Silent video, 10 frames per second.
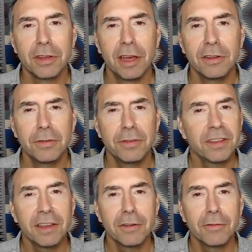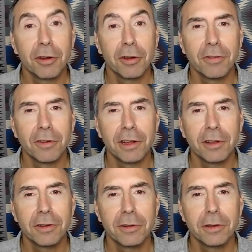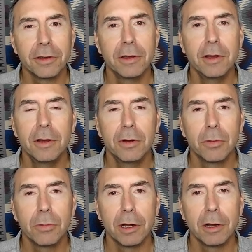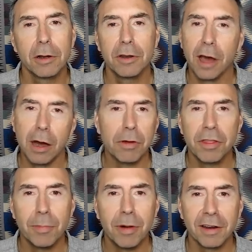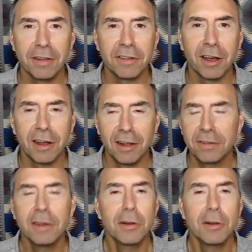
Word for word: And you see it very, very clearly, where not with the body's eyes.